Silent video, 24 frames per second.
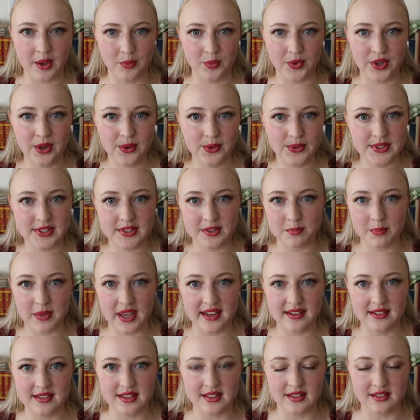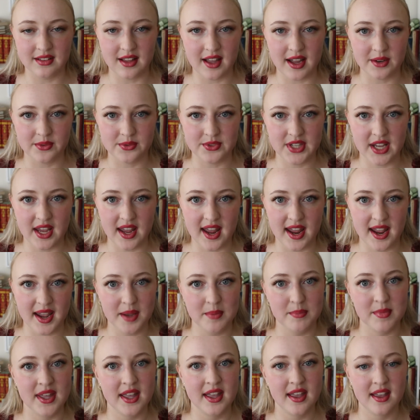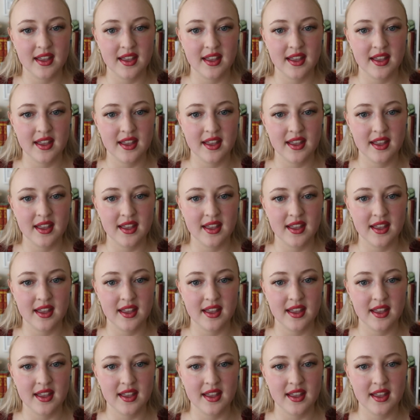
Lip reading: We don't spend a lot of time